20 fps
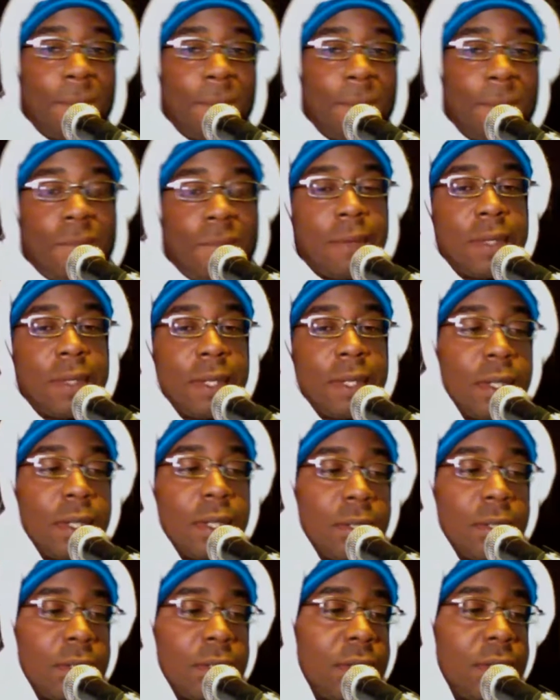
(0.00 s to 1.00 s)
I mean,
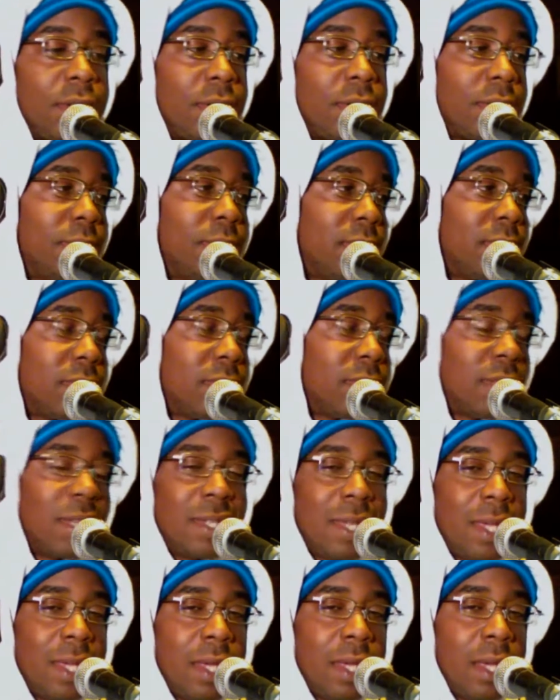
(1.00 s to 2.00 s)
hell, she could have been saying,
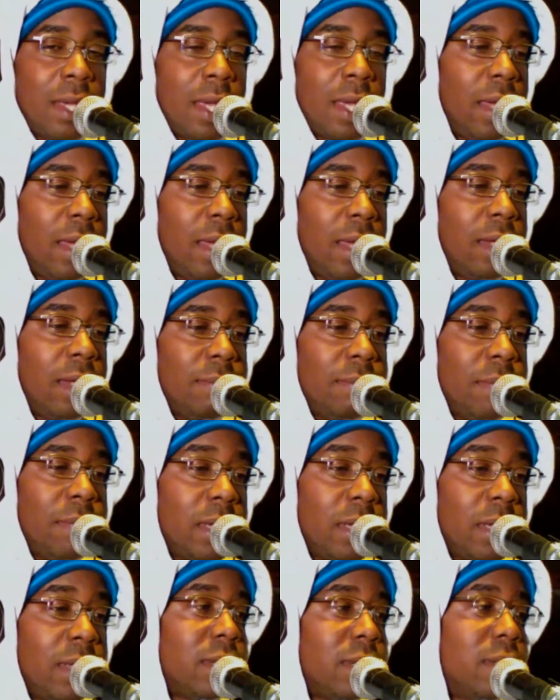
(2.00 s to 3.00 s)
yeah, hang them
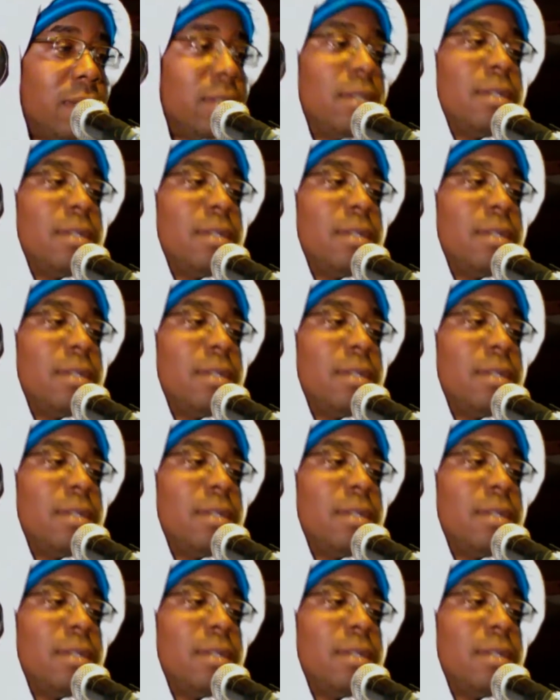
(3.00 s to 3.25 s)
niggas.